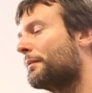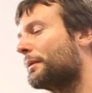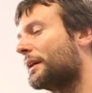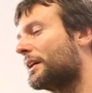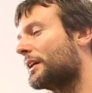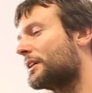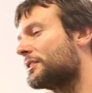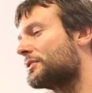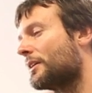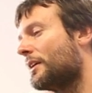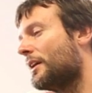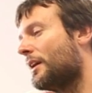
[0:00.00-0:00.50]

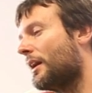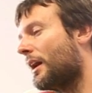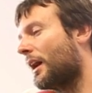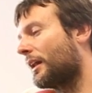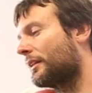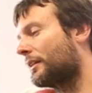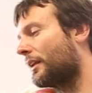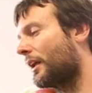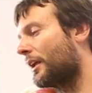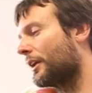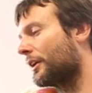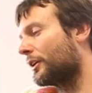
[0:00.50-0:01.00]
Because
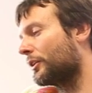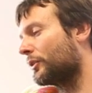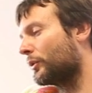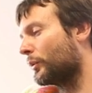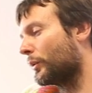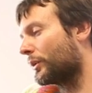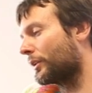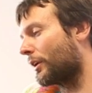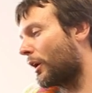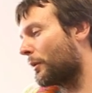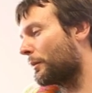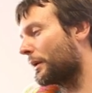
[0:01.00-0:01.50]
I'll tell you,
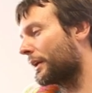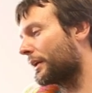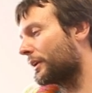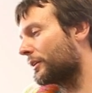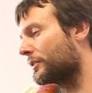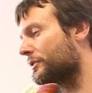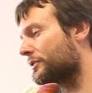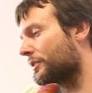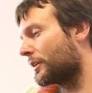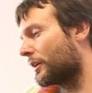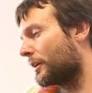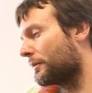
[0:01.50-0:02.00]
with all my
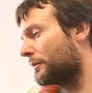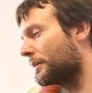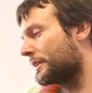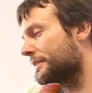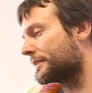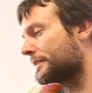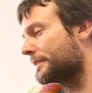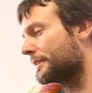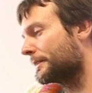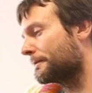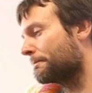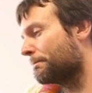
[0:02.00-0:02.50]
years arm
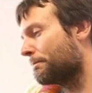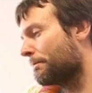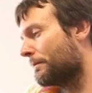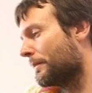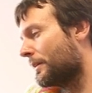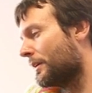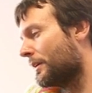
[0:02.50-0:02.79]
wrestling,